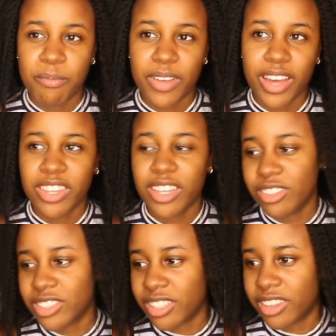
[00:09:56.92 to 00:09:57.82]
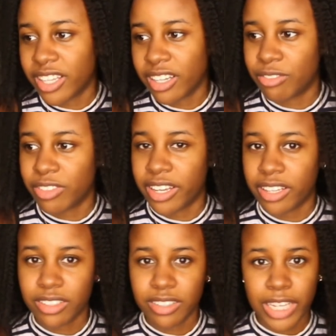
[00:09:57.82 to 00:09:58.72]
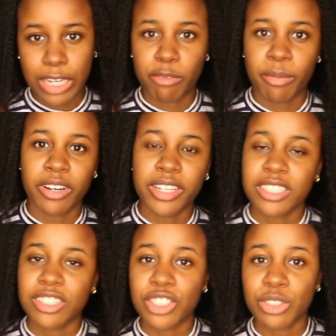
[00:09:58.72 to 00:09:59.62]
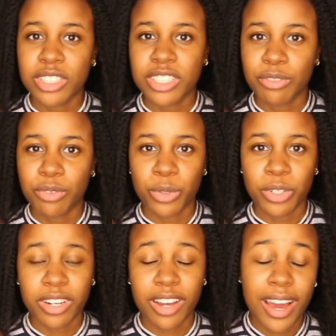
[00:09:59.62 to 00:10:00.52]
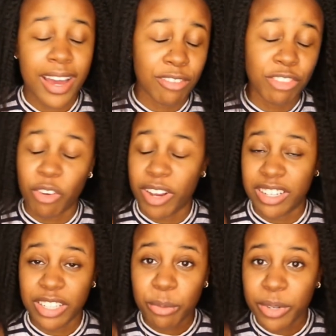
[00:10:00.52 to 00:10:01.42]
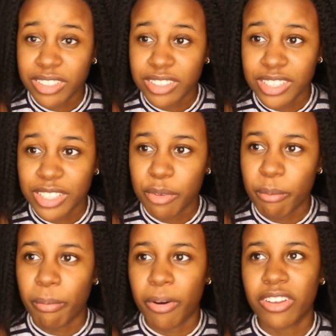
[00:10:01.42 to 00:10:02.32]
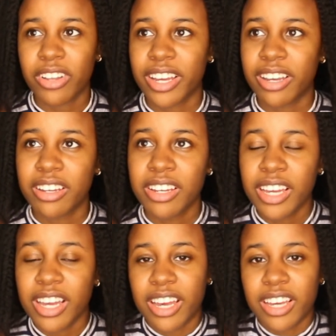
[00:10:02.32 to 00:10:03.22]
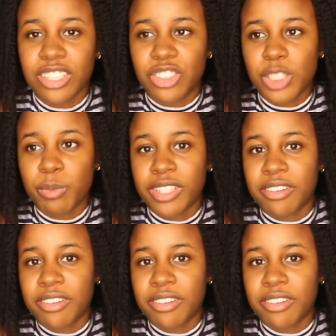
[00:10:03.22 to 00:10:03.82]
And then there's the thing of like Native Americans use it for I have no idea what, but like it could just be a